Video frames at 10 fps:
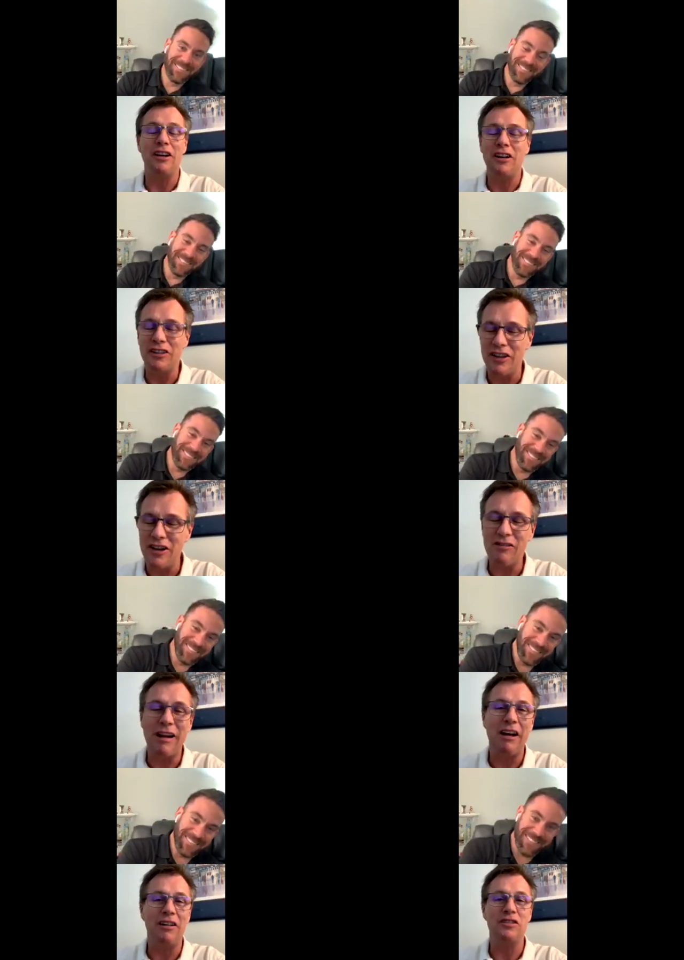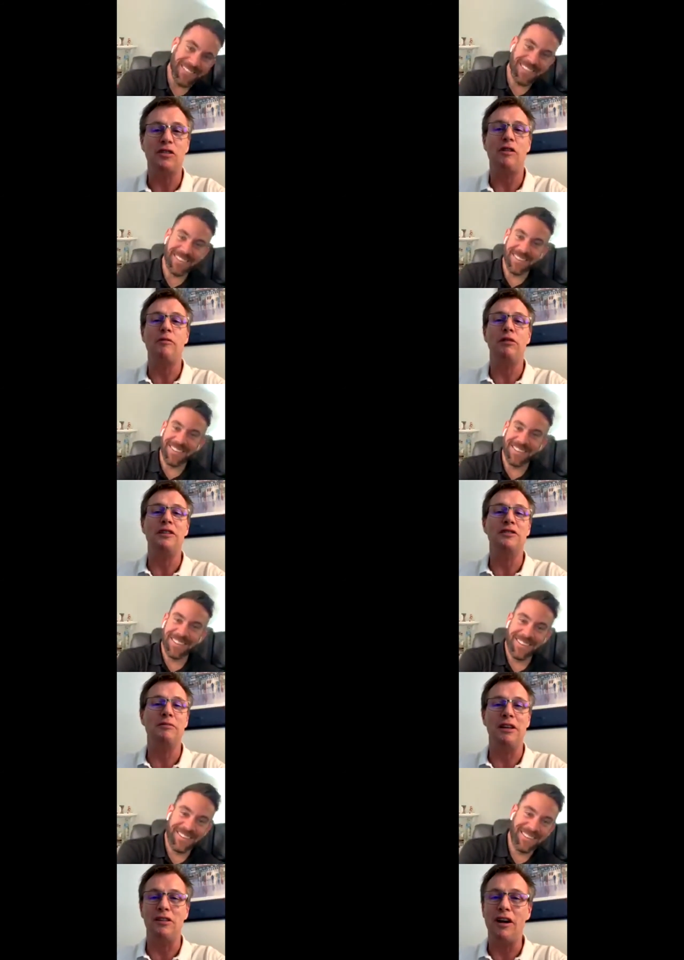Speaker 1: year round, it's a great place to be.
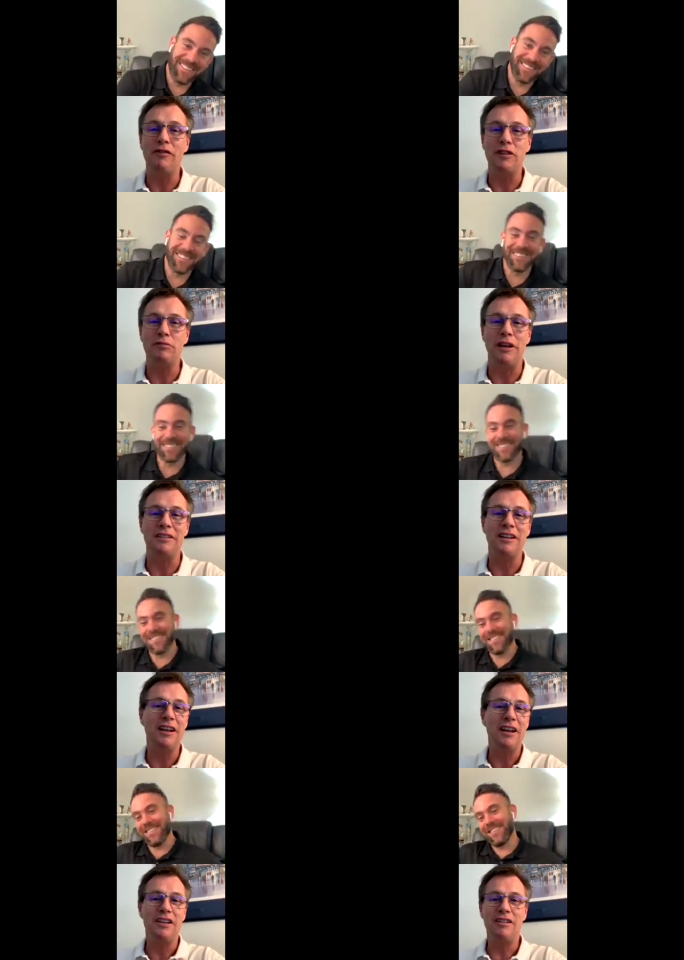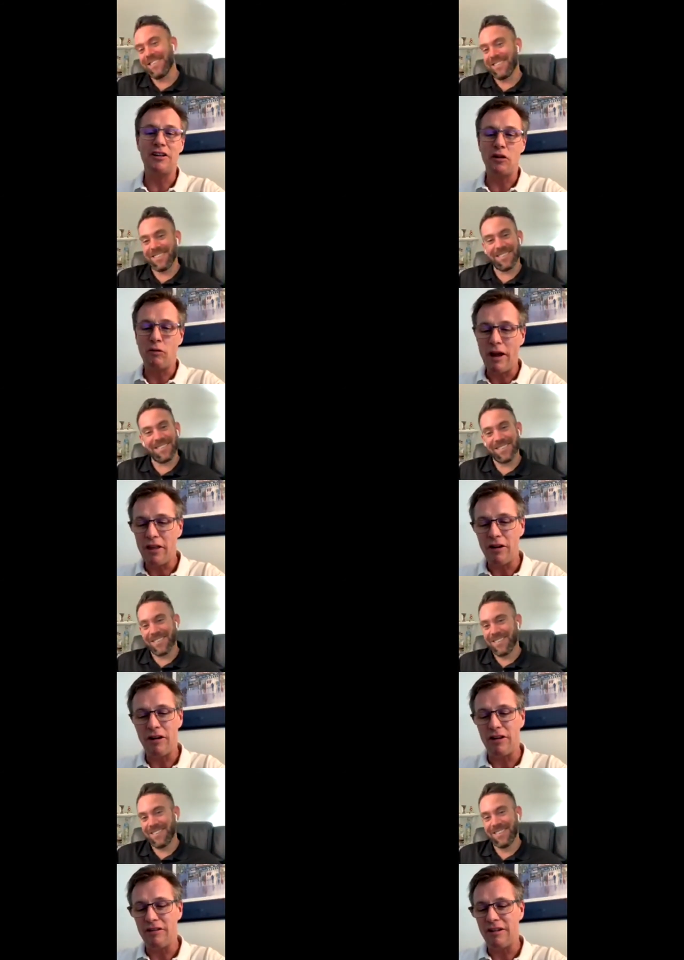Love this place. You got the weather,
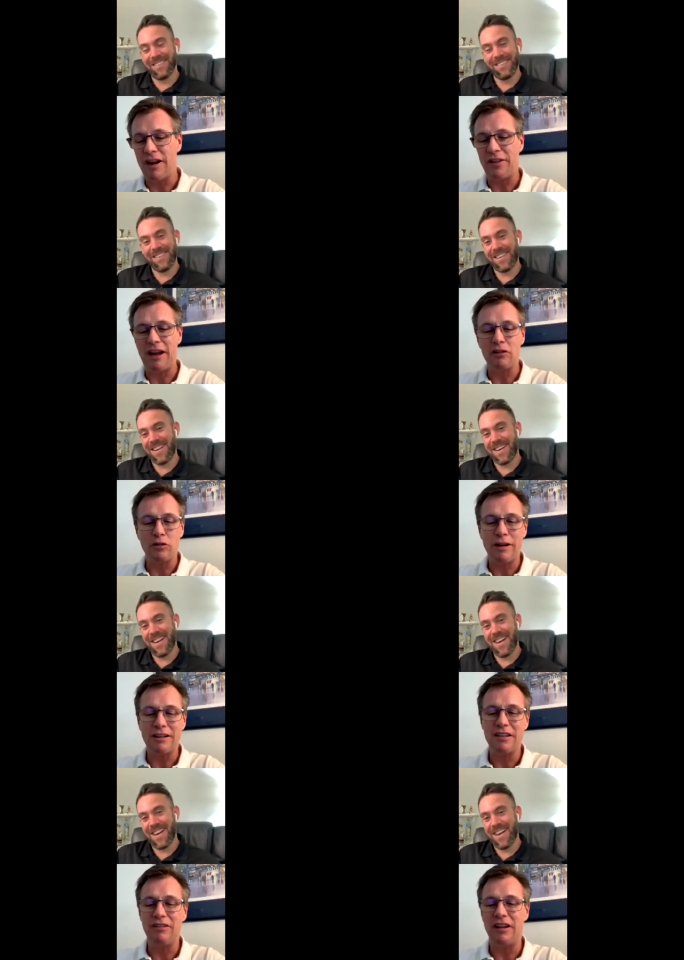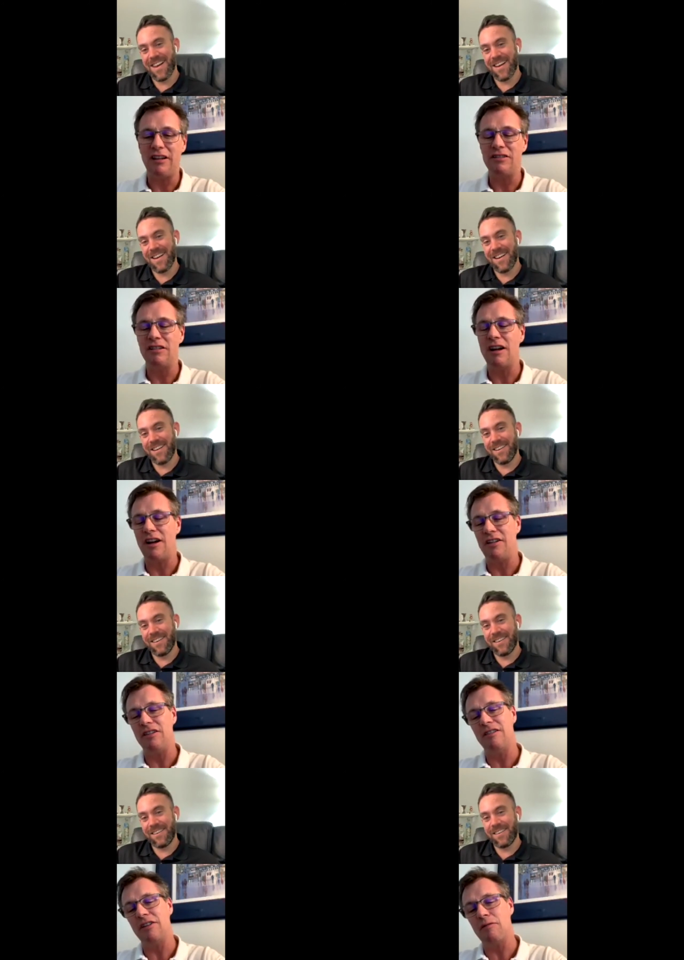you got the outdoor activities, you got you
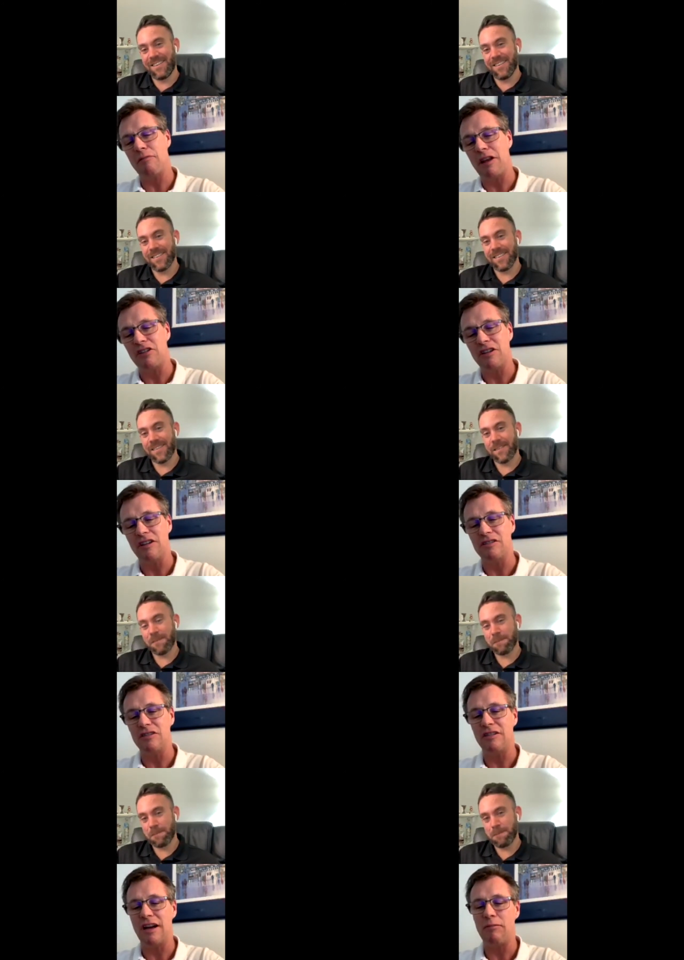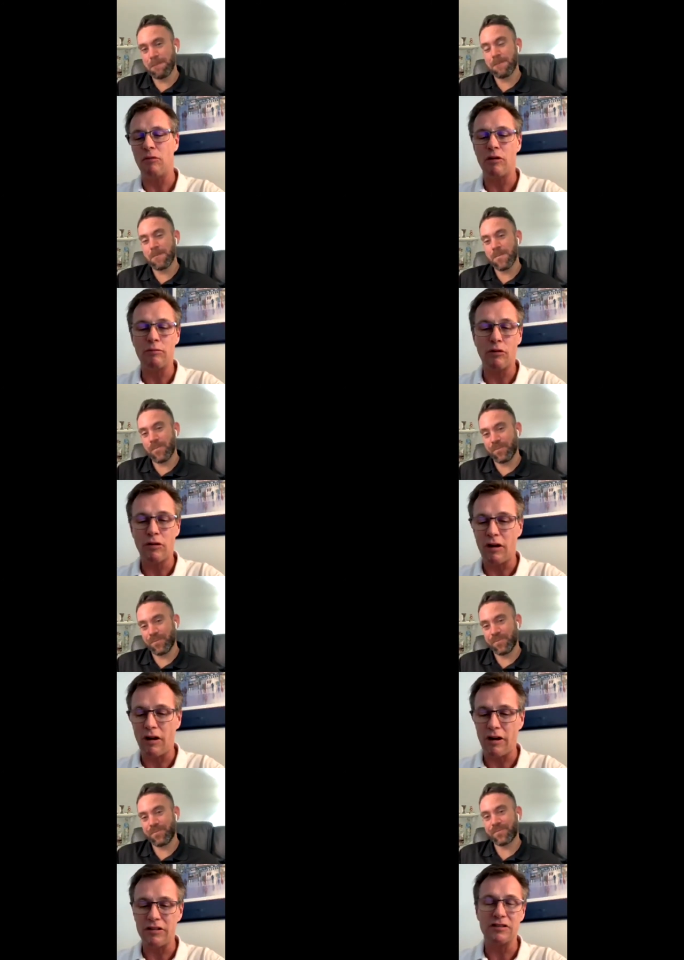got the beaches, you got more and more
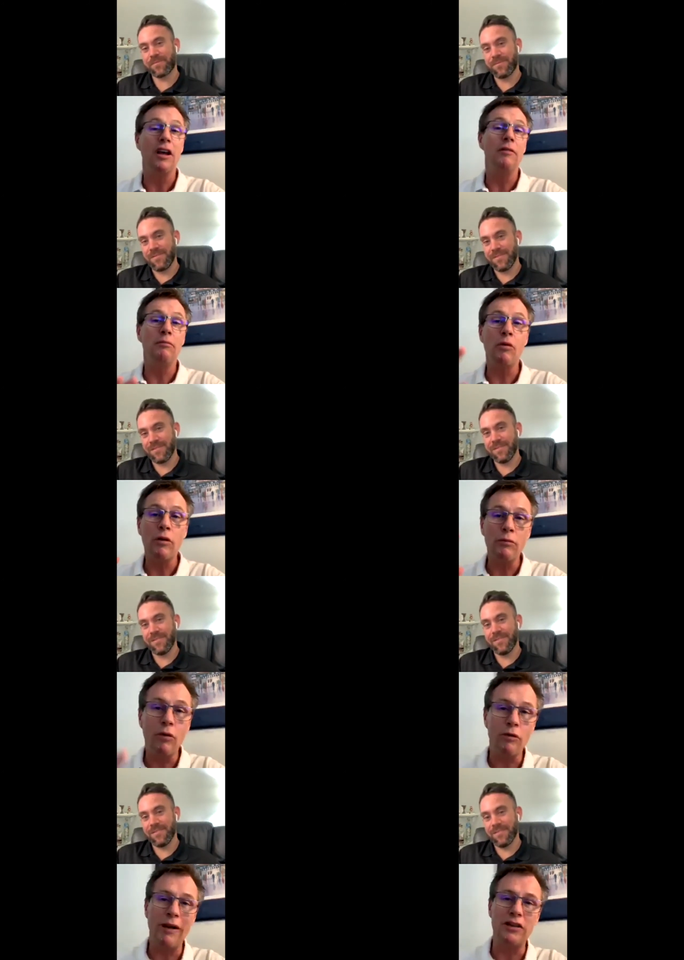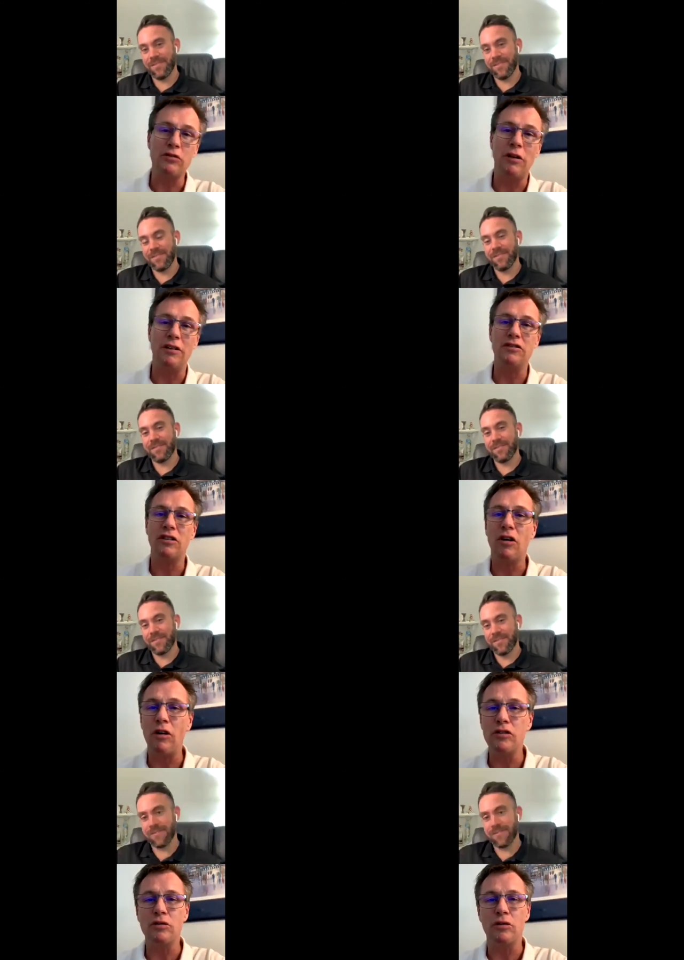arts, more and more restaurants, the
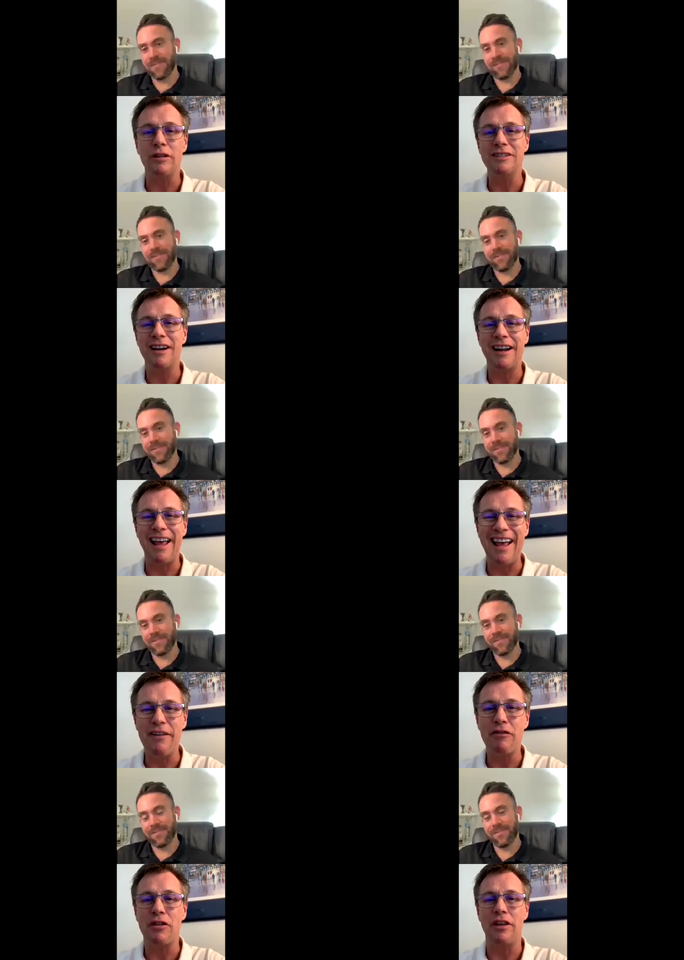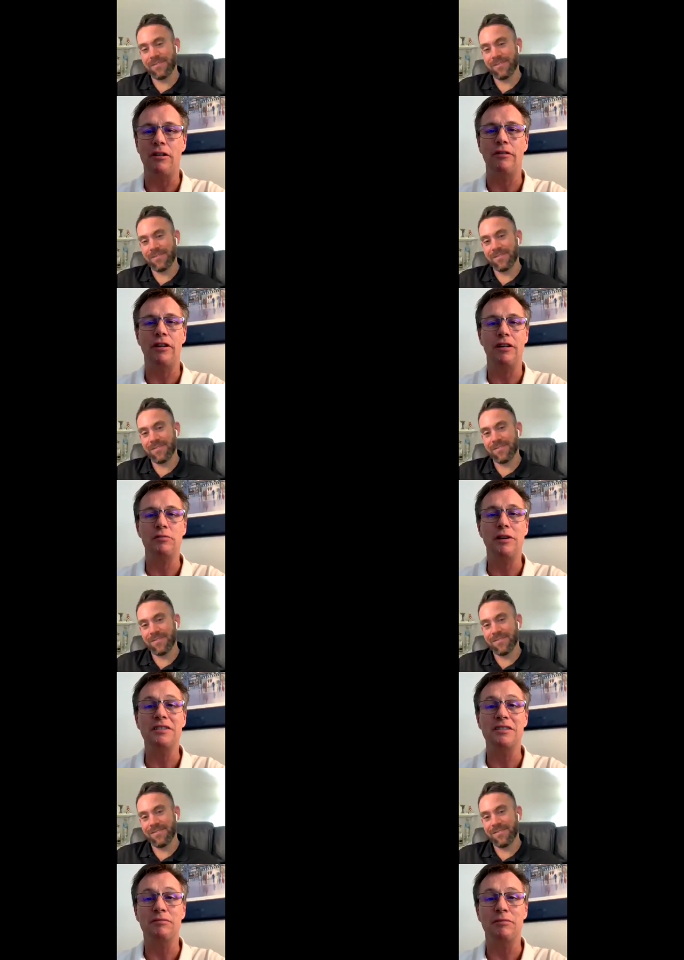cultural. It's got everything over here. This place is,
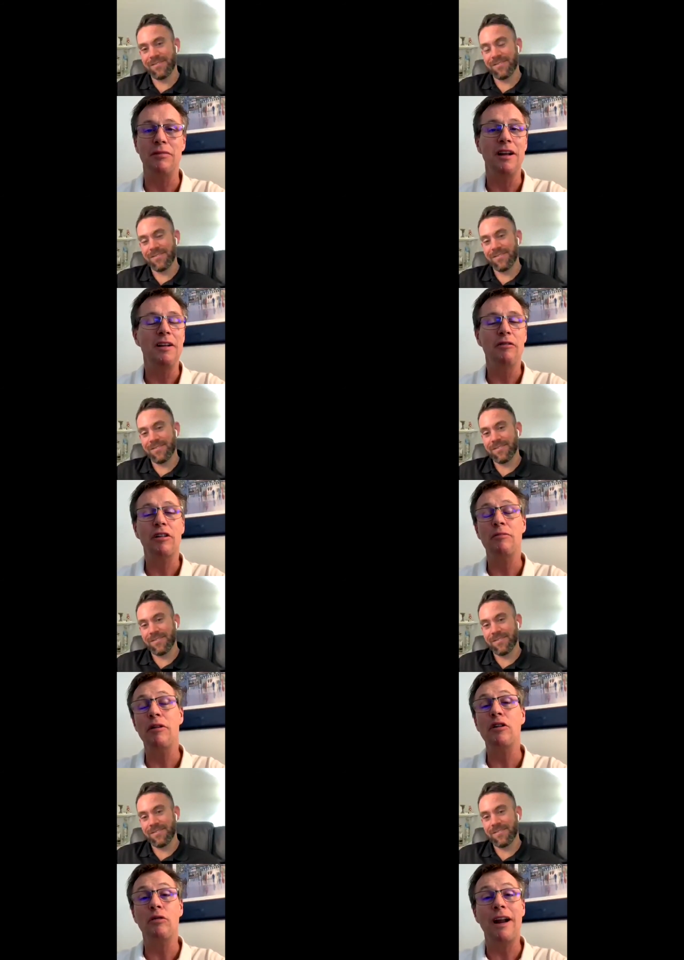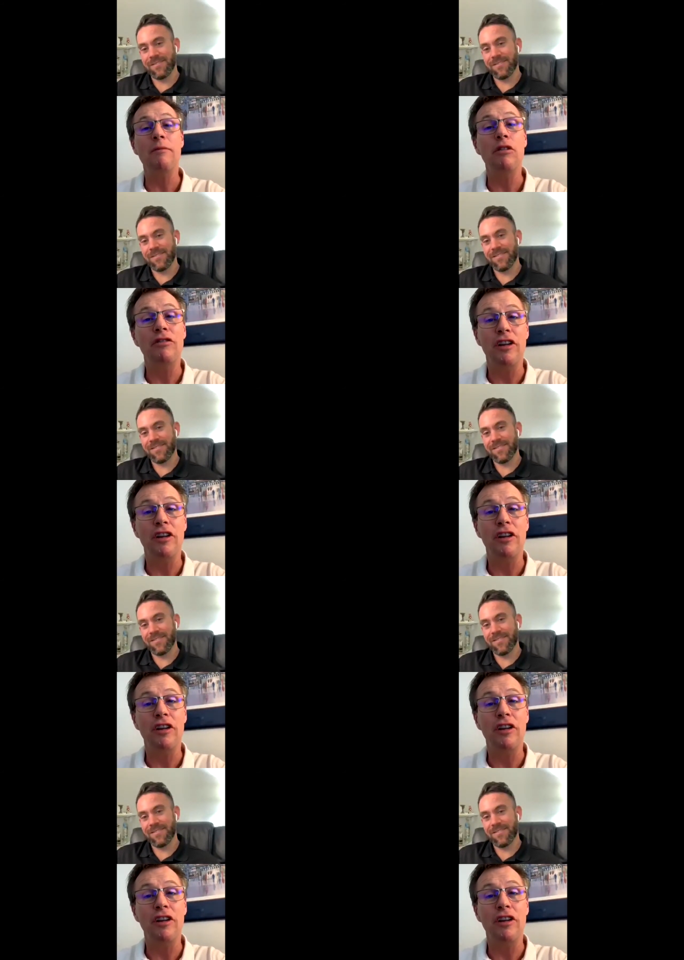compared to when I moved here